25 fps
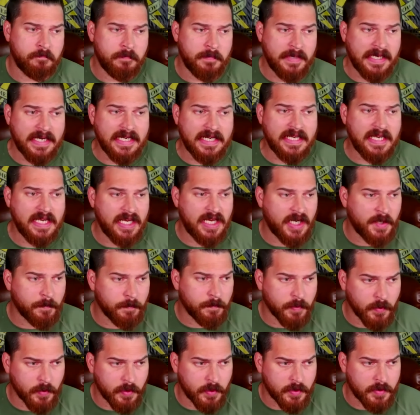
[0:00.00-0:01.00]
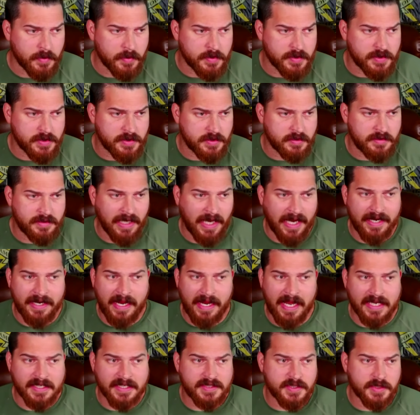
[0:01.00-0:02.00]
Many emperors,
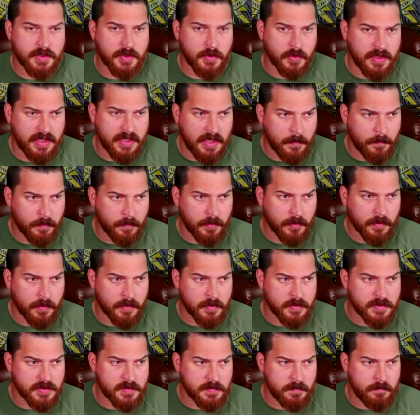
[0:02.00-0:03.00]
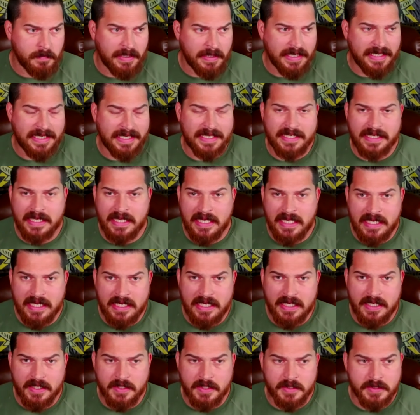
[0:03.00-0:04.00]
dynastical emperors, many
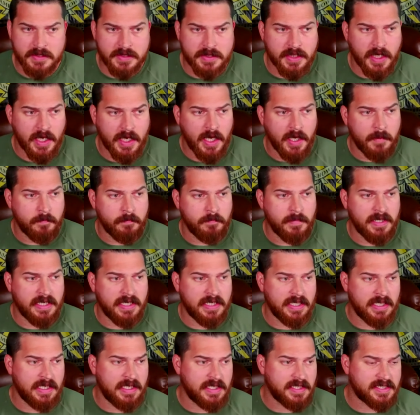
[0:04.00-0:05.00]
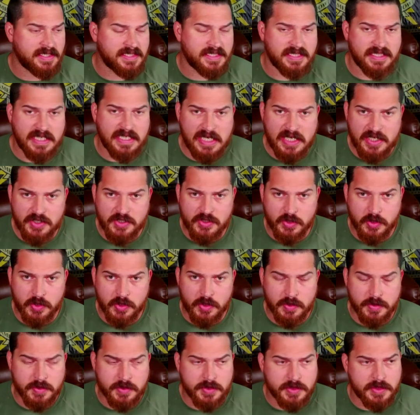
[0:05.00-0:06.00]
kings, many
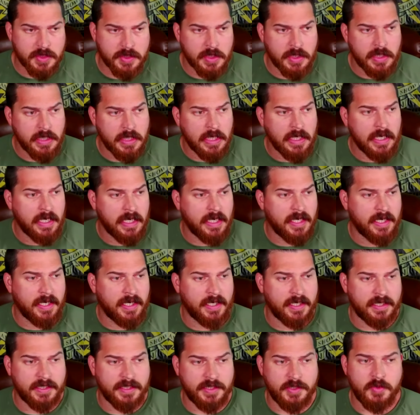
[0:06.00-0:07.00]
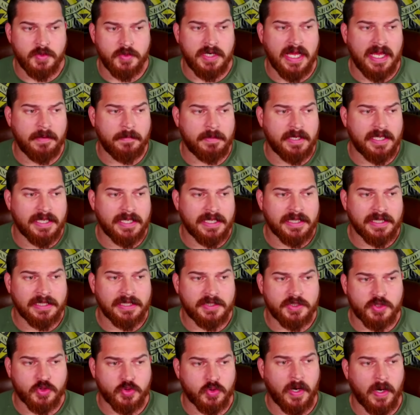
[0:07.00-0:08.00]
Caesars, you name it,
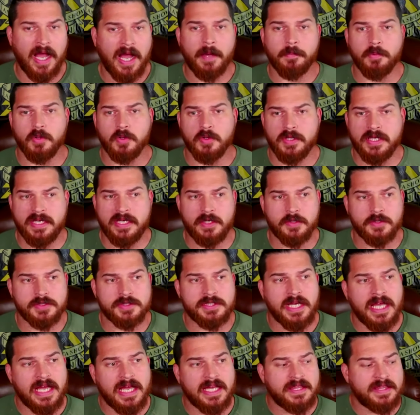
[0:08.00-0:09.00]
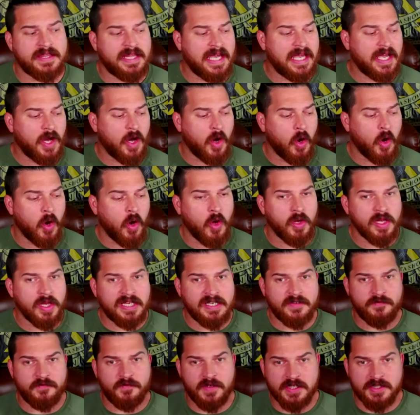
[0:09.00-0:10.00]
tribal leaders, they all
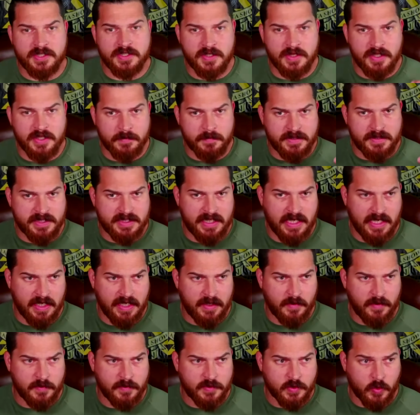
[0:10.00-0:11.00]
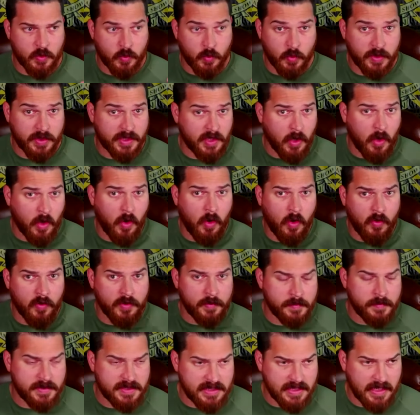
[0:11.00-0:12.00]
envision themselves, or would
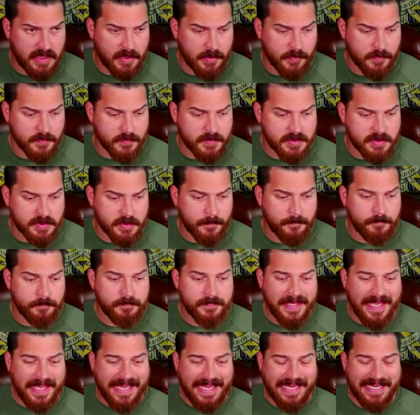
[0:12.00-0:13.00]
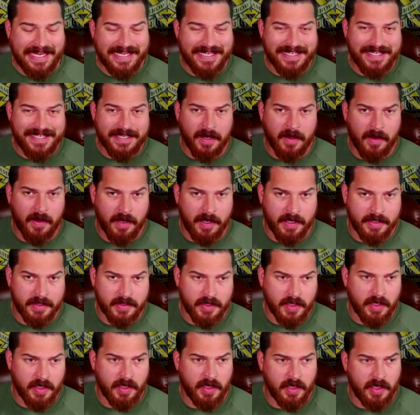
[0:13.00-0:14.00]
call themselves, a
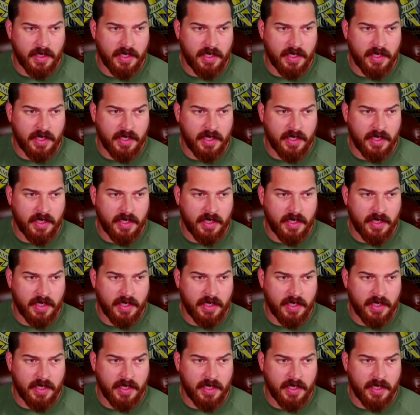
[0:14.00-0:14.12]
god